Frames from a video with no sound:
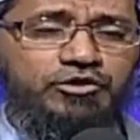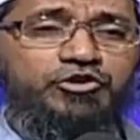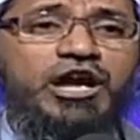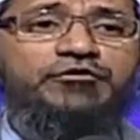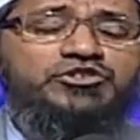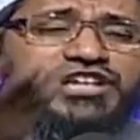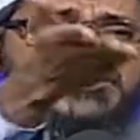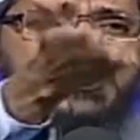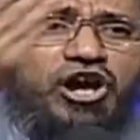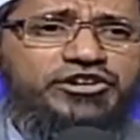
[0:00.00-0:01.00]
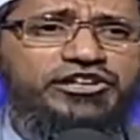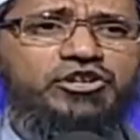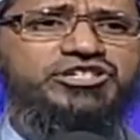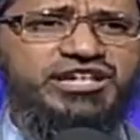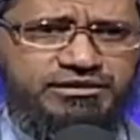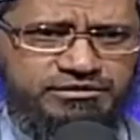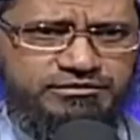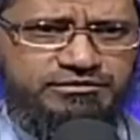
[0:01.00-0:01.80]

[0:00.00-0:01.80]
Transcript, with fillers: So you have to change your constitution.